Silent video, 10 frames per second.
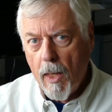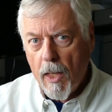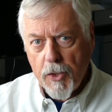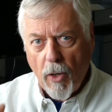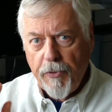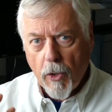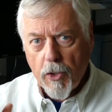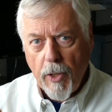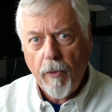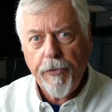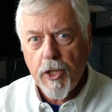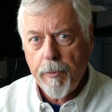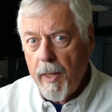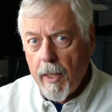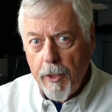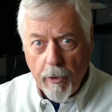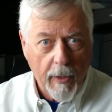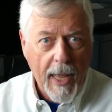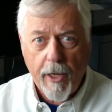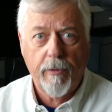So if you're a trout fisherman and you're an
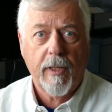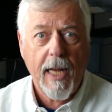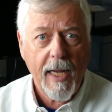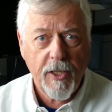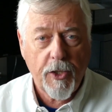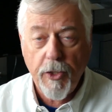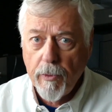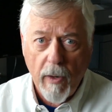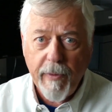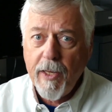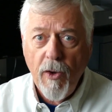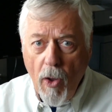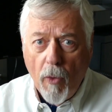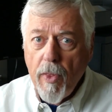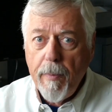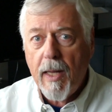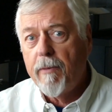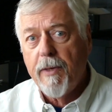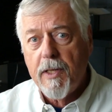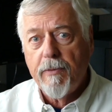accurate caster, you already know the
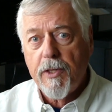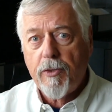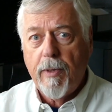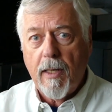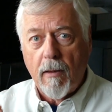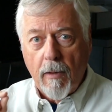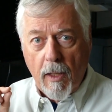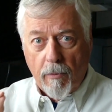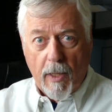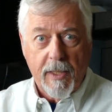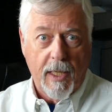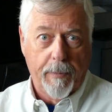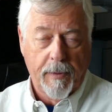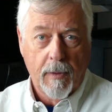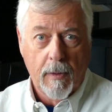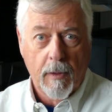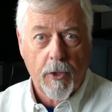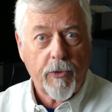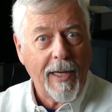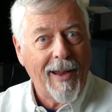benefits of a straight rod tip,
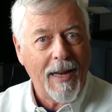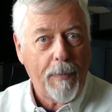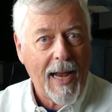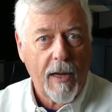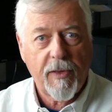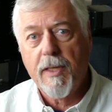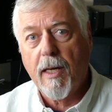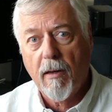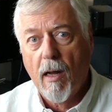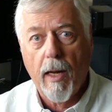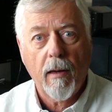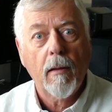straight line path as they call it.